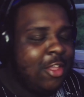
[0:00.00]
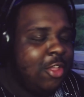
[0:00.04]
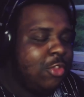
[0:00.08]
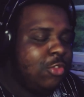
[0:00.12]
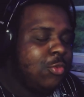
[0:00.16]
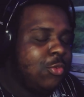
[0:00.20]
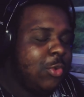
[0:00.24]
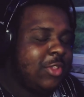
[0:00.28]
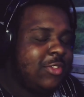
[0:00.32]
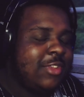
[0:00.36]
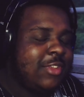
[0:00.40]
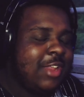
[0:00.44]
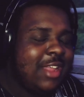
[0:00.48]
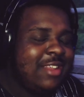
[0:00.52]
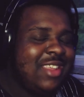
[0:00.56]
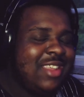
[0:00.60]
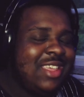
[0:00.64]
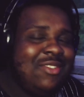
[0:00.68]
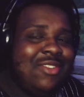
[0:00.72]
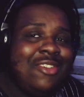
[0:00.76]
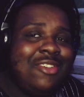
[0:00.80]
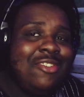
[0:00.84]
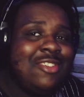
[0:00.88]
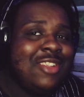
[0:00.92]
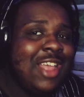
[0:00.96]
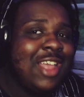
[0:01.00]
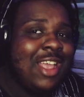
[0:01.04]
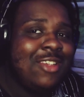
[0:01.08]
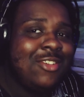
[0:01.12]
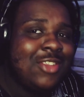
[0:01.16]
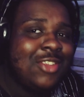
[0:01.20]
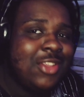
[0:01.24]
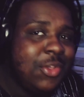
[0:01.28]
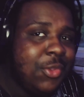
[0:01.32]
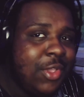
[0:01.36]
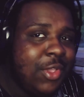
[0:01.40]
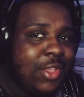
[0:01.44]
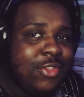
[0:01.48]

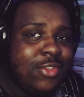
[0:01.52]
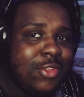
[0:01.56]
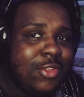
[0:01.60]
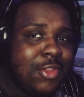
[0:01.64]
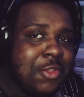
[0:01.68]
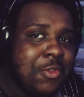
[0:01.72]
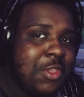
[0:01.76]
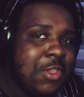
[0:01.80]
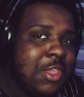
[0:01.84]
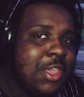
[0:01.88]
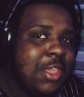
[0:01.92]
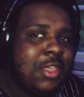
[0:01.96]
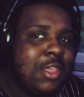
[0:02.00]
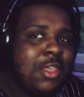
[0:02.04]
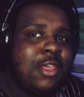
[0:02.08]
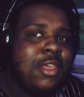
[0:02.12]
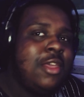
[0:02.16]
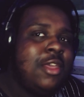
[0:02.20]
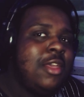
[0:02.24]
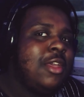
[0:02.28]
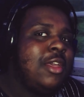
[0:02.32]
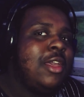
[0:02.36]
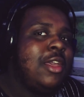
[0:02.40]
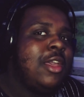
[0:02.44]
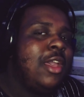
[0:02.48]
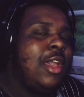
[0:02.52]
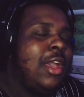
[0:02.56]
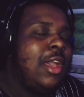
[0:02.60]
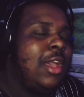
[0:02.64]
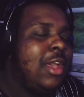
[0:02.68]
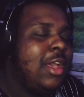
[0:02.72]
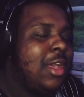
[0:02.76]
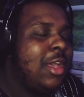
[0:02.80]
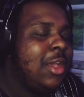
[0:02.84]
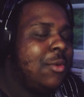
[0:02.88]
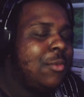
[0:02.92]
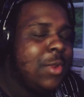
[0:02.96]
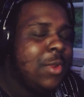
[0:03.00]

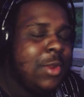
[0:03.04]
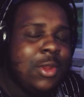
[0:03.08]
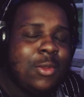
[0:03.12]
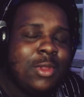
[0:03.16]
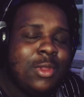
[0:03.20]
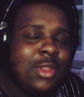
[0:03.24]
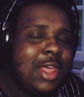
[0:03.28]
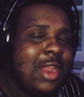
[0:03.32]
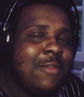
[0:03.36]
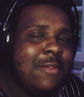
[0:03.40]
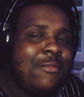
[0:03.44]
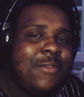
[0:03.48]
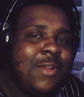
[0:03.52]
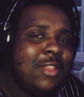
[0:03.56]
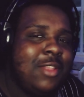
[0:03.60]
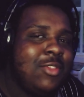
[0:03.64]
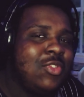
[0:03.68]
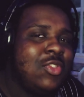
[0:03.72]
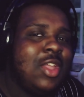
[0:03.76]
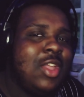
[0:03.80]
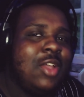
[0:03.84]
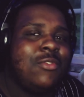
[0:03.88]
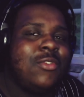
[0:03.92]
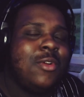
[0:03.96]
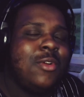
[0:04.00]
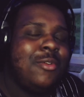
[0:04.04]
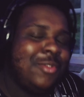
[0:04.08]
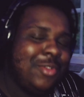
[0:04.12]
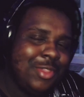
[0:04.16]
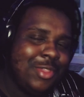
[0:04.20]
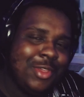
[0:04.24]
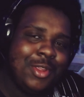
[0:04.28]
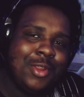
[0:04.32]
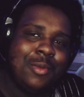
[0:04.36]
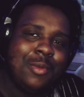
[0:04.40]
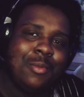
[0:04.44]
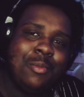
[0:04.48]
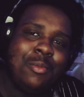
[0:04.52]
twitch.tv/LoogieTanuki. We do a lot of fun stuff over
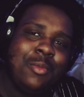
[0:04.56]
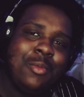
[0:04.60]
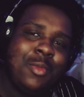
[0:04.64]
there.